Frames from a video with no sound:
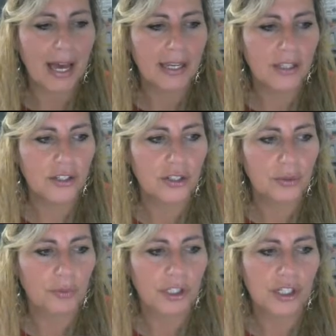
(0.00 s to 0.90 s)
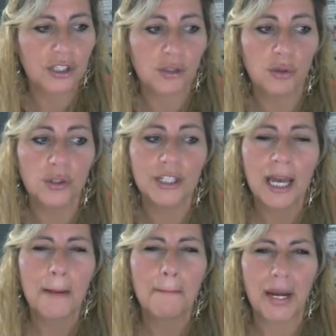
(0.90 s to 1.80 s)
page, which is good.
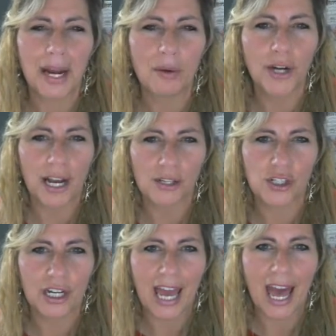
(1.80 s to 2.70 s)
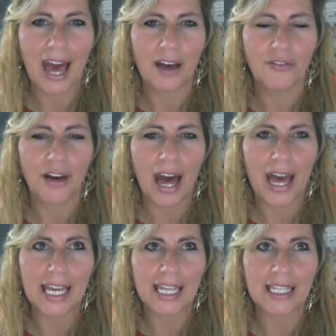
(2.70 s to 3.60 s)
But I would actually have
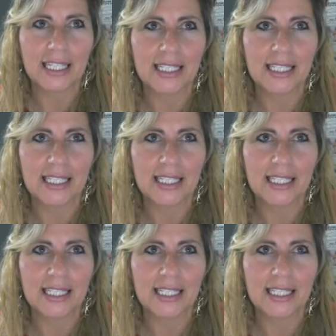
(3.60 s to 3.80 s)
a